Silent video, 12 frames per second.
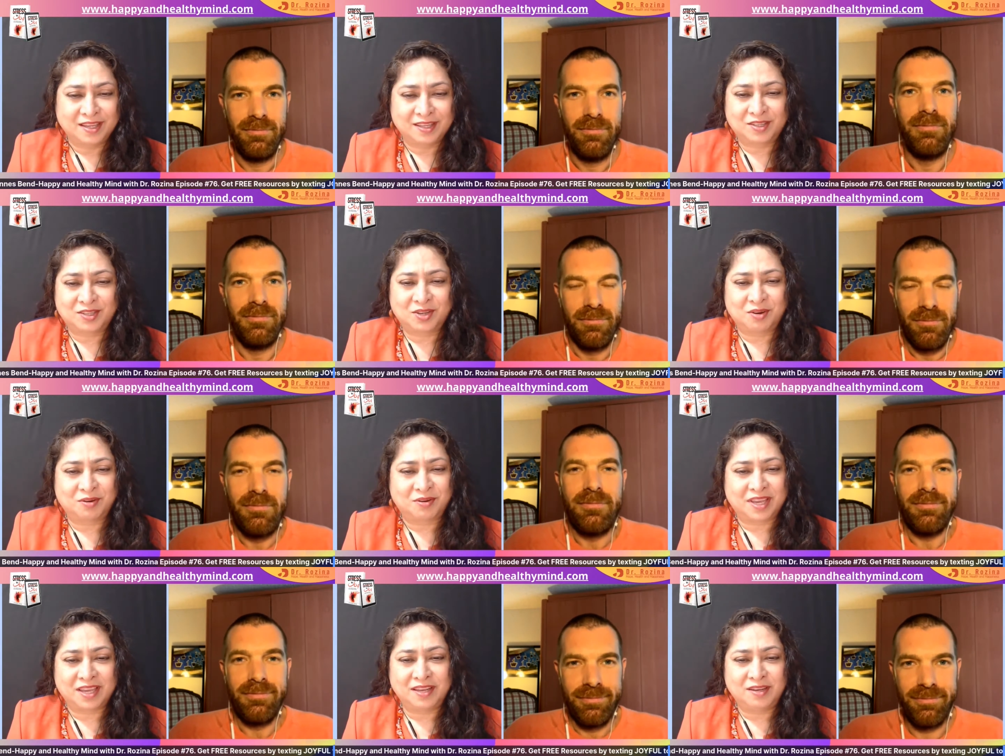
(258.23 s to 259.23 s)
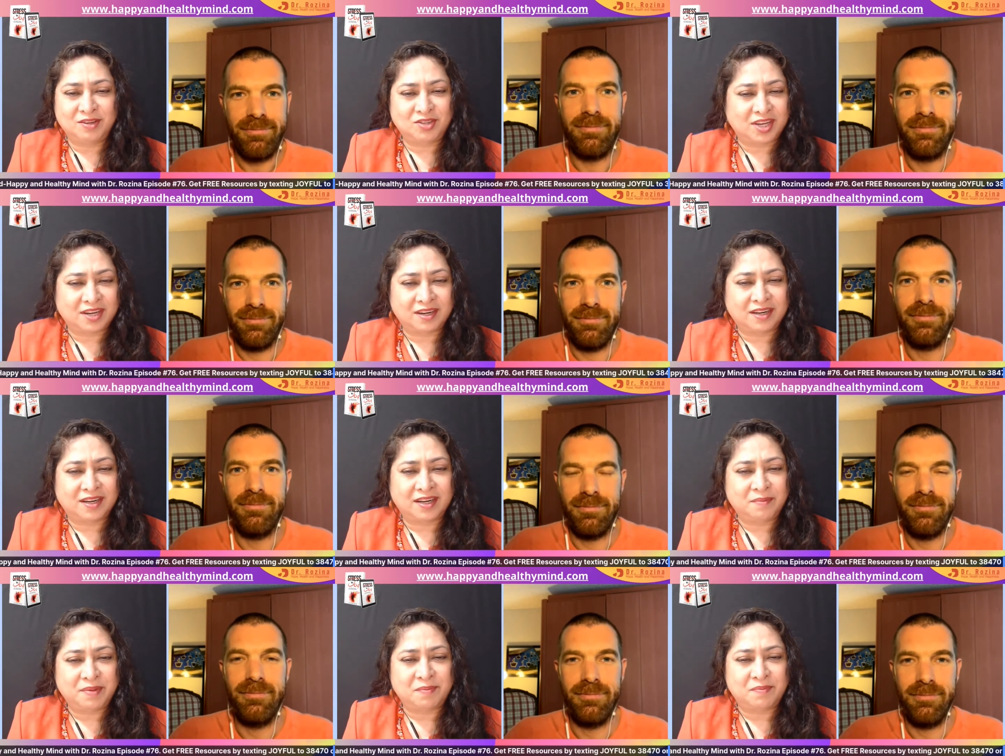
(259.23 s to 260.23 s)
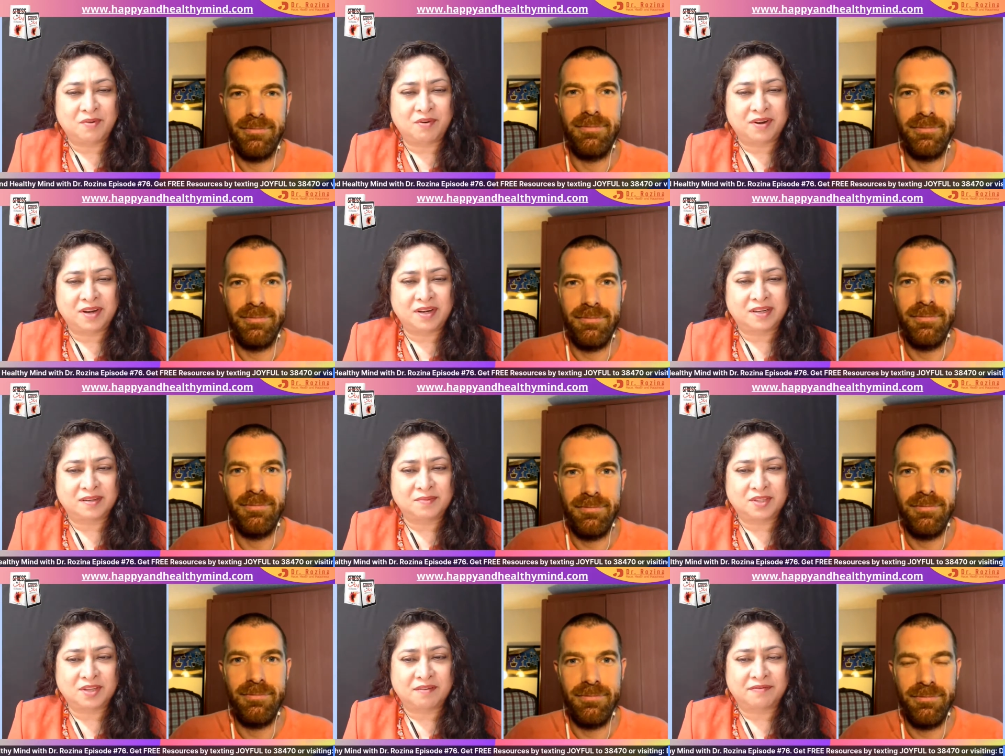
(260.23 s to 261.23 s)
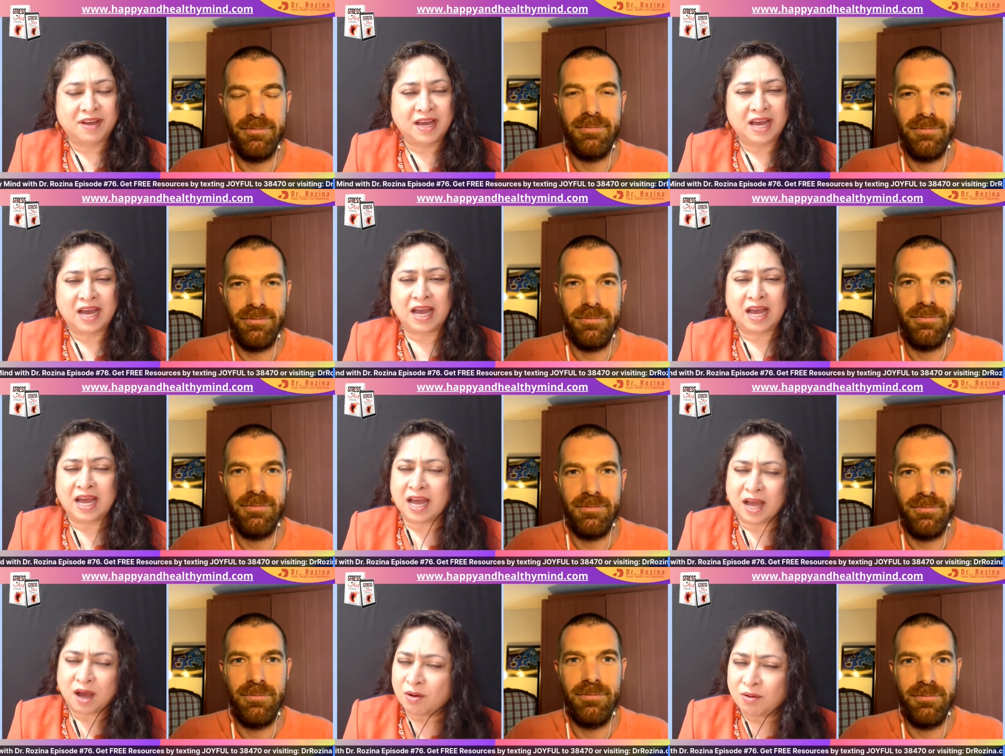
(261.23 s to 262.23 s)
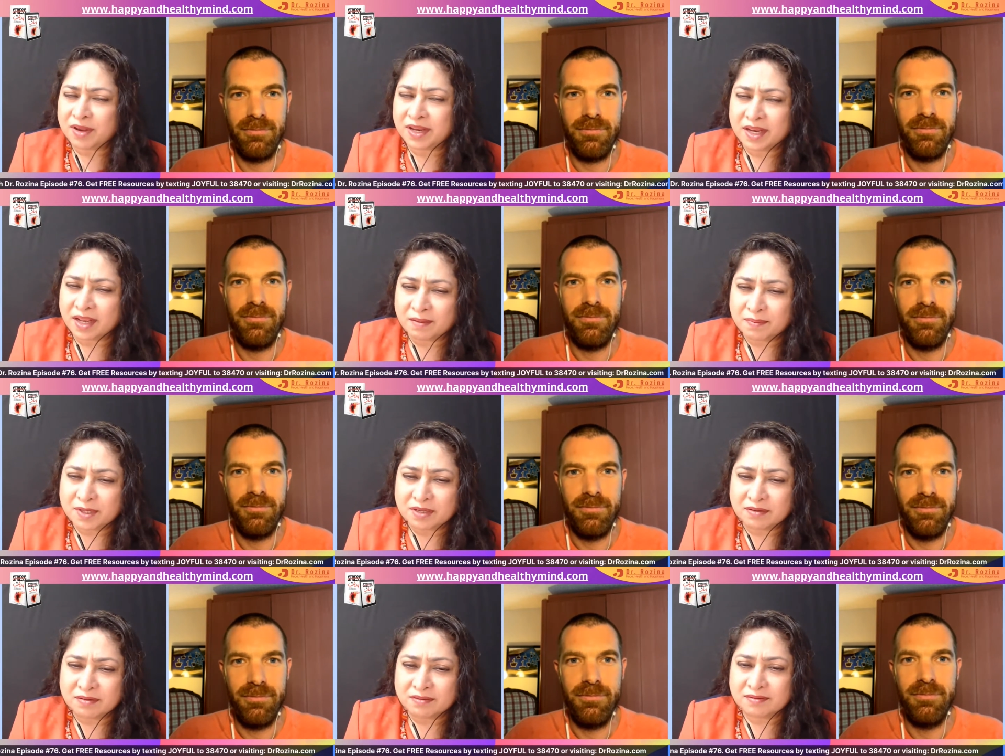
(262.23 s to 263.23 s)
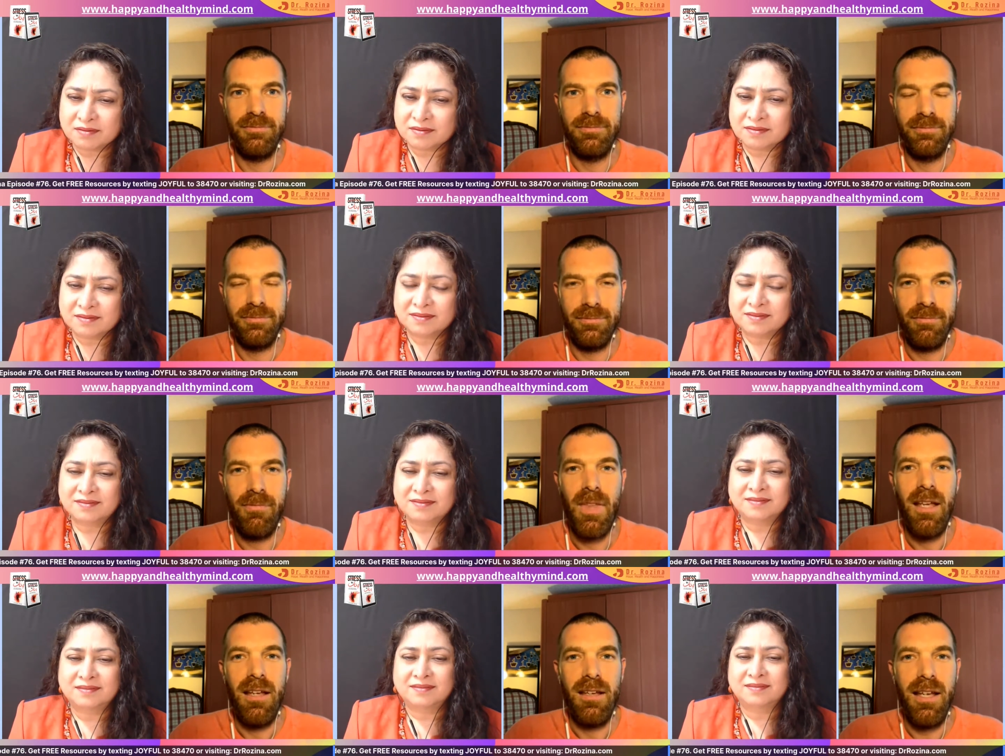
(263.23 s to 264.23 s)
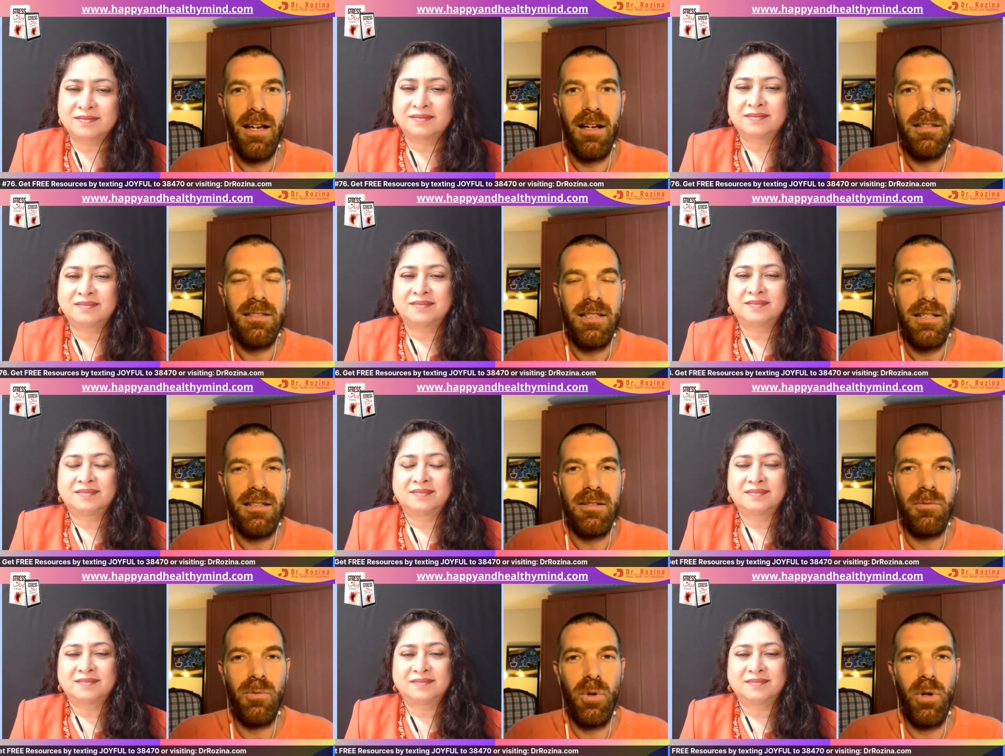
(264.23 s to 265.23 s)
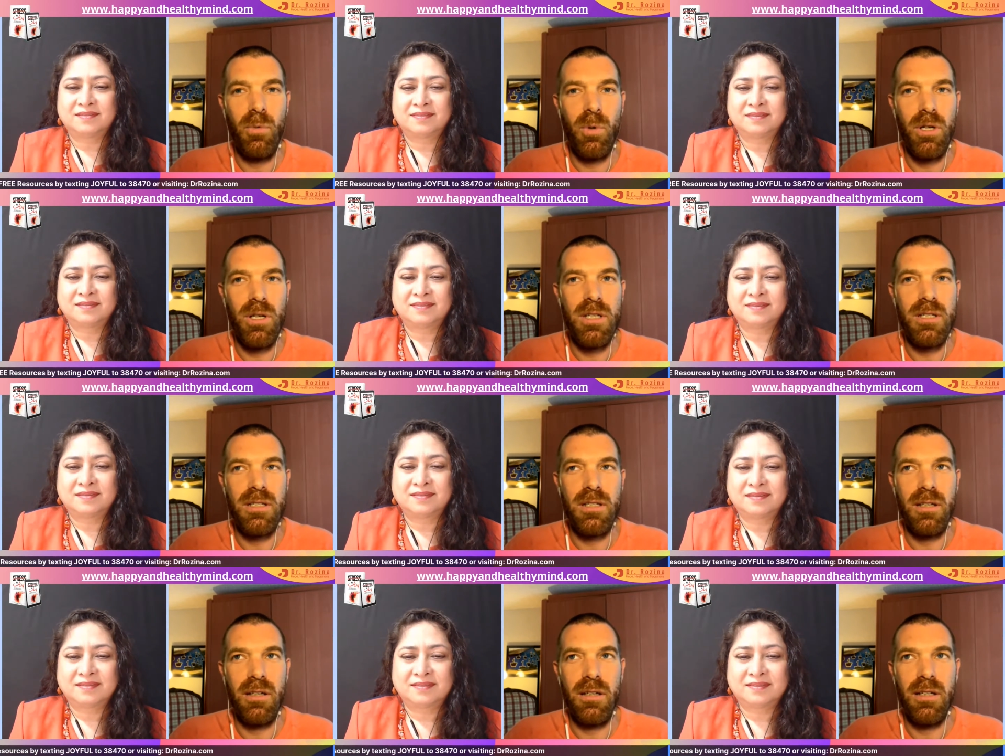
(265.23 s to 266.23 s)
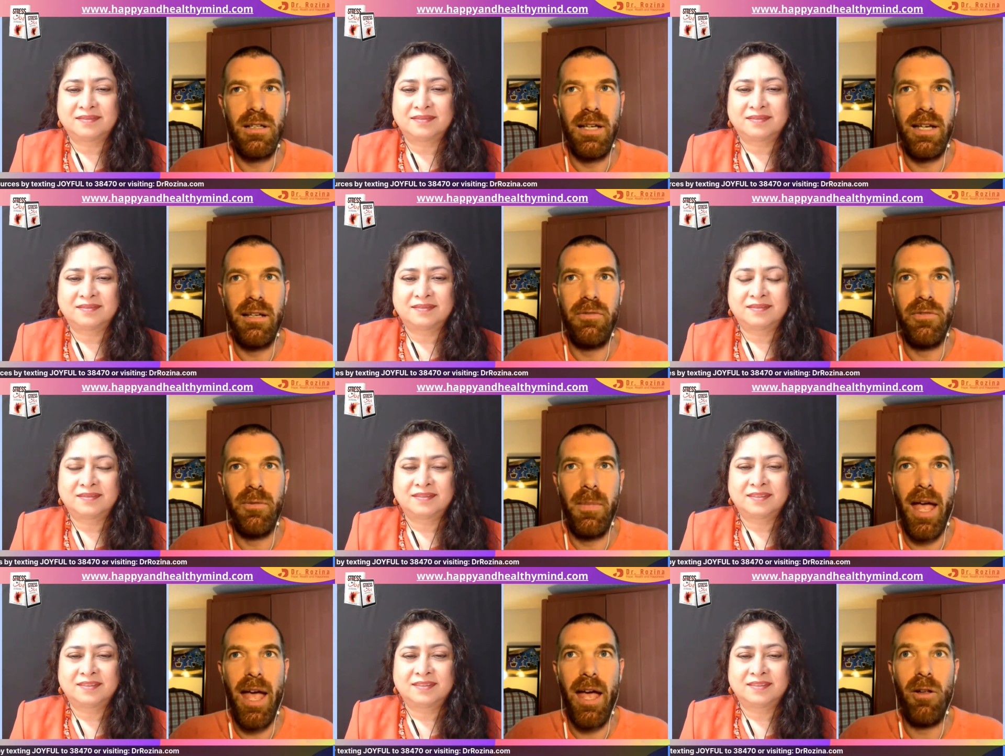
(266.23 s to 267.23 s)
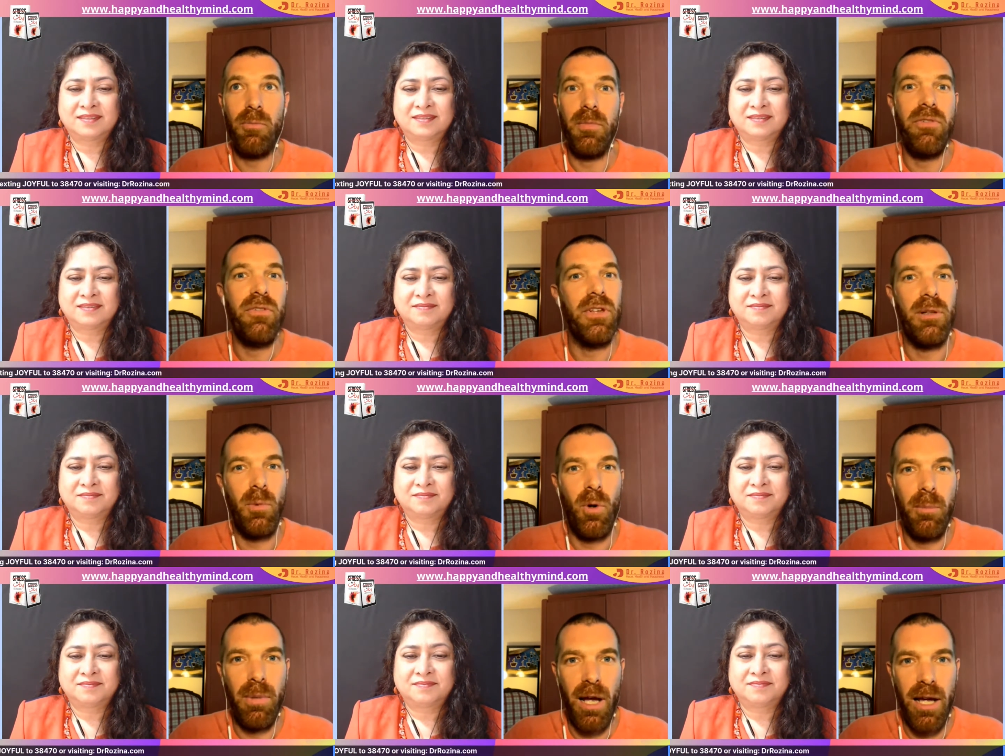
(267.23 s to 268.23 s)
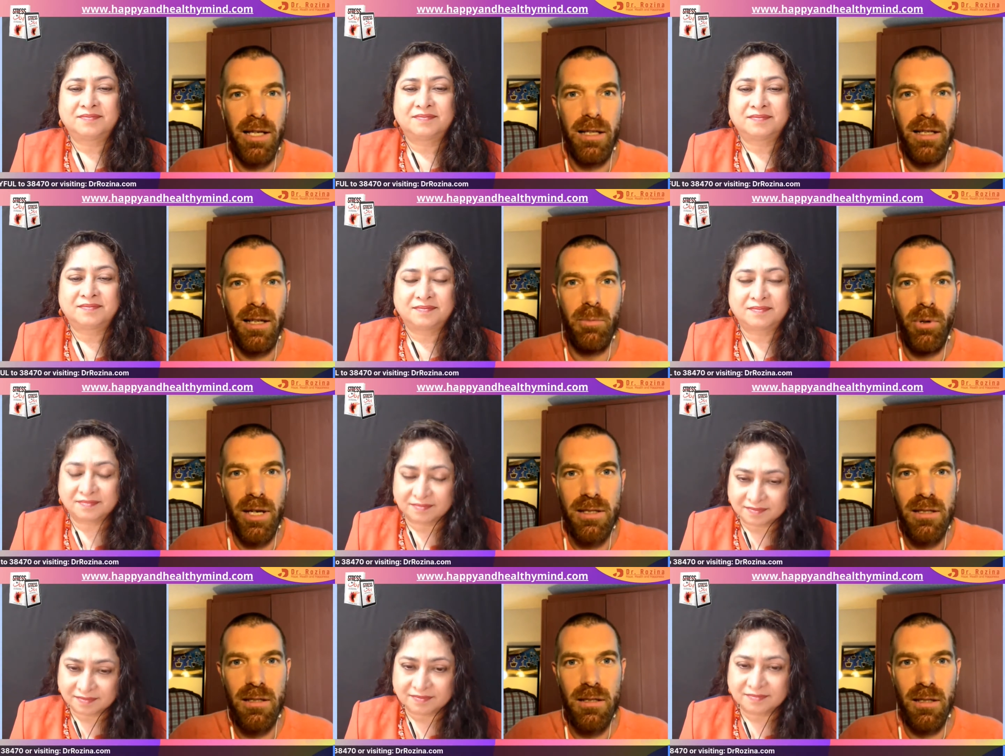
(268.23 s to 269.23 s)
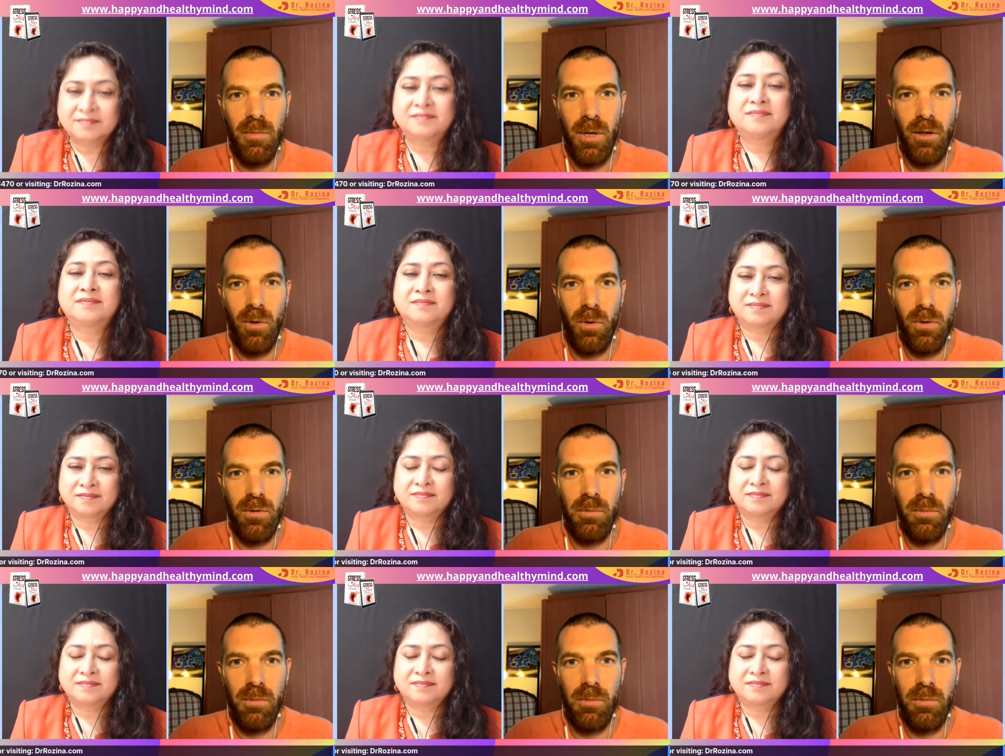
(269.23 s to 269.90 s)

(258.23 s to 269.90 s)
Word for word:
Speaker 1: So can you share a little bit more in terms of how it helped you?
Speaker 2: Yeah, I think what, what like it helped me feel more embodied and present in my own